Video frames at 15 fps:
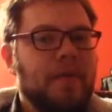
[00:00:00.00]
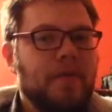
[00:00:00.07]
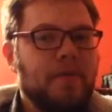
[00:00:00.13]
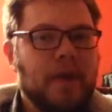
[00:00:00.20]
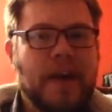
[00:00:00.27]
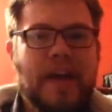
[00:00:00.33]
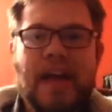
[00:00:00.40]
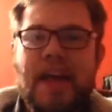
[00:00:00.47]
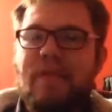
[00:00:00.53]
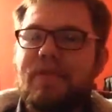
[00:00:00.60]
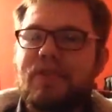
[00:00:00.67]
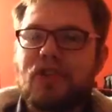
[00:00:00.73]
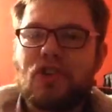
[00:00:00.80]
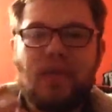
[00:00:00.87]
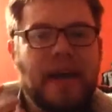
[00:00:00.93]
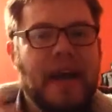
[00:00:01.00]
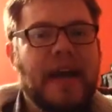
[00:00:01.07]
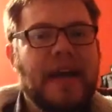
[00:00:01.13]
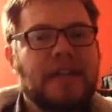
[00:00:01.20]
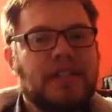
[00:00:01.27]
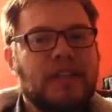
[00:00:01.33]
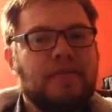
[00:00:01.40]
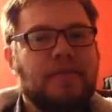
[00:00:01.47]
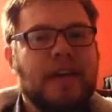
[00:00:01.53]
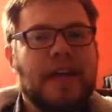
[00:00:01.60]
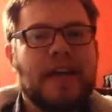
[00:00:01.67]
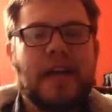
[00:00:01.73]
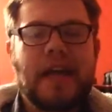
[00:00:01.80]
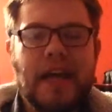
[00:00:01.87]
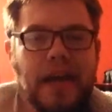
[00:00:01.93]
where he was creative,
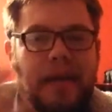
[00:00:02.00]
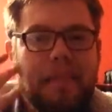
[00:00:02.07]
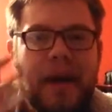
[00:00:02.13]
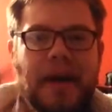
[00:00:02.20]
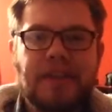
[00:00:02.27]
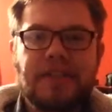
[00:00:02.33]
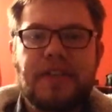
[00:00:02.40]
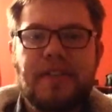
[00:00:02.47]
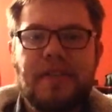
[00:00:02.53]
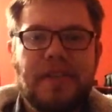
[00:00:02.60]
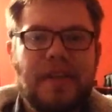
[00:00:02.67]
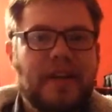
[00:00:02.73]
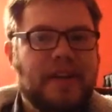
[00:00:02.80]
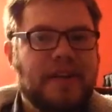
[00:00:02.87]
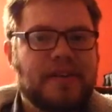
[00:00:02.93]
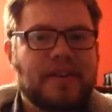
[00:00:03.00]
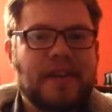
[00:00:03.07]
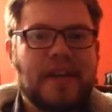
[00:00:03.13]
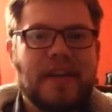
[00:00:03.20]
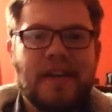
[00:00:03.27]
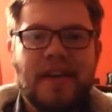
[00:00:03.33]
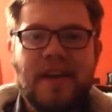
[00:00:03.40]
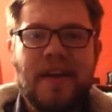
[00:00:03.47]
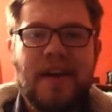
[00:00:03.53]
he, he imagined things, he,